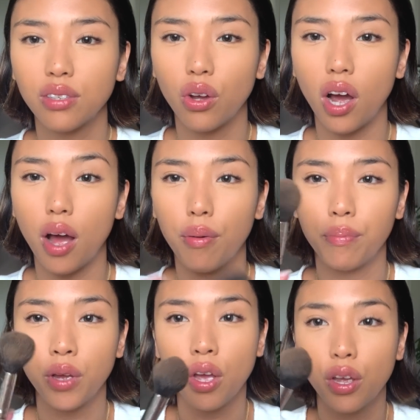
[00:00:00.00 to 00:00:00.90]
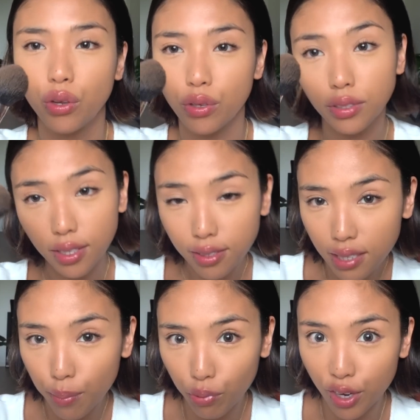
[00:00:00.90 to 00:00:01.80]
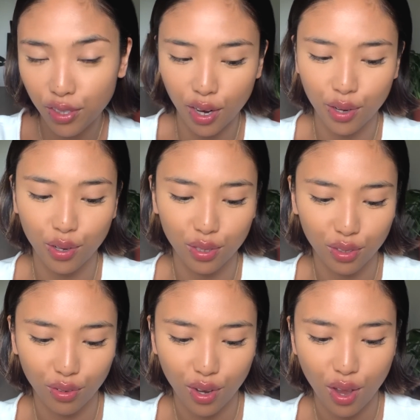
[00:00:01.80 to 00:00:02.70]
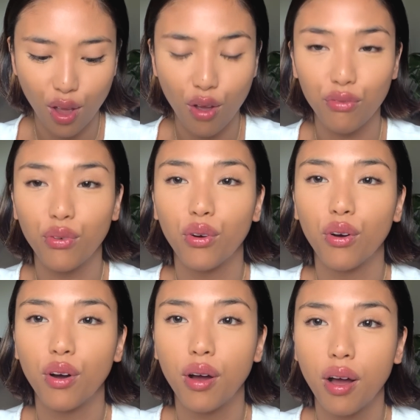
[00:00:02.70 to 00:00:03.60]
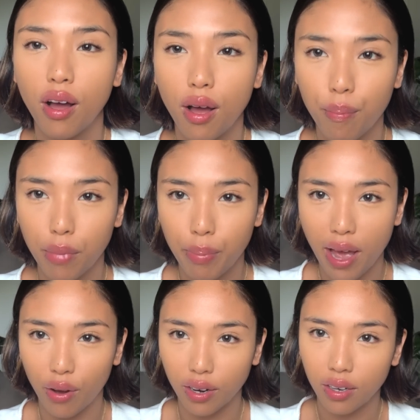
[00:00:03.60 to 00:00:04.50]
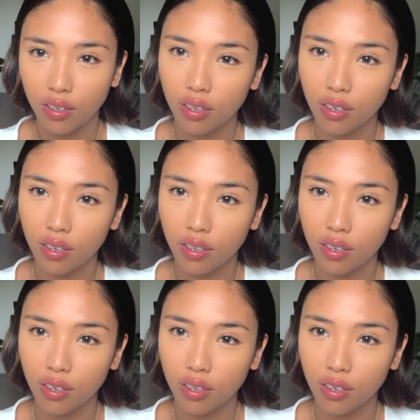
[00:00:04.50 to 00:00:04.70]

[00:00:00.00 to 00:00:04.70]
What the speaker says: So I'm using the same brush I used for my powder.